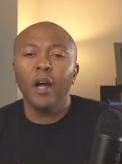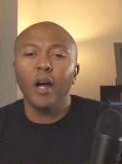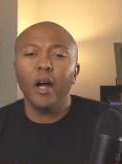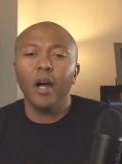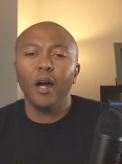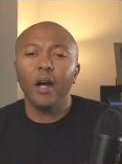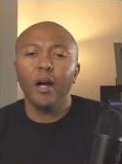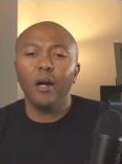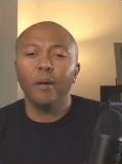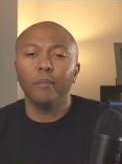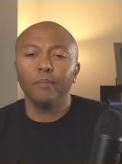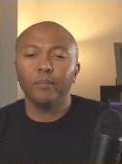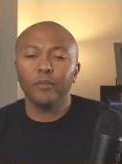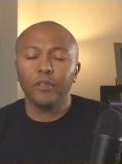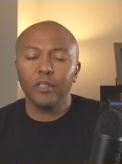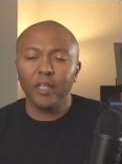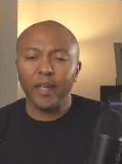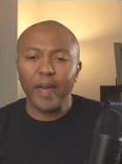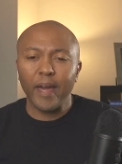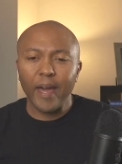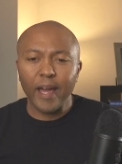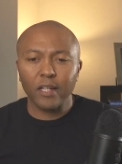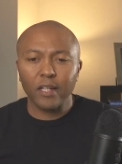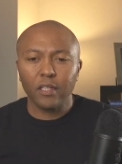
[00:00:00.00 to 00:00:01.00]
to
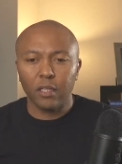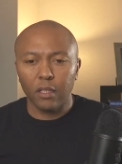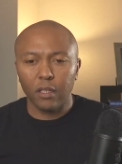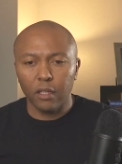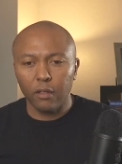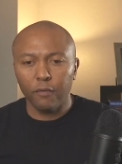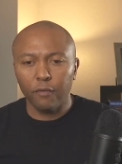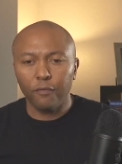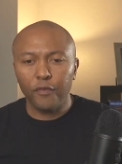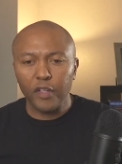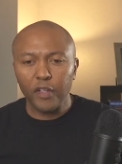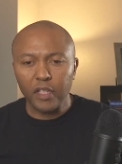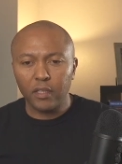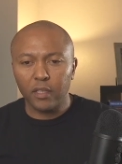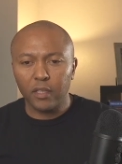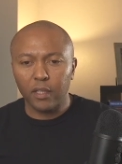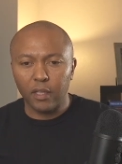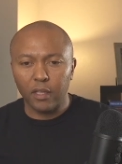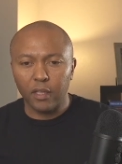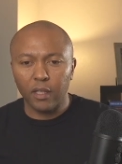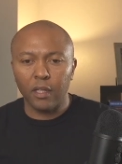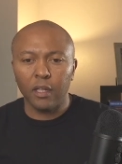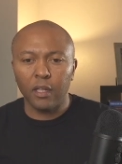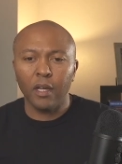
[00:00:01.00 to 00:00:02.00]
actually
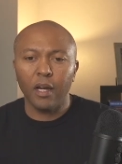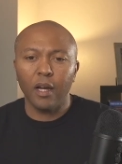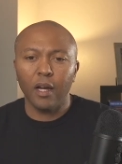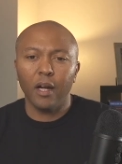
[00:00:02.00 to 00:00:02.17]
physically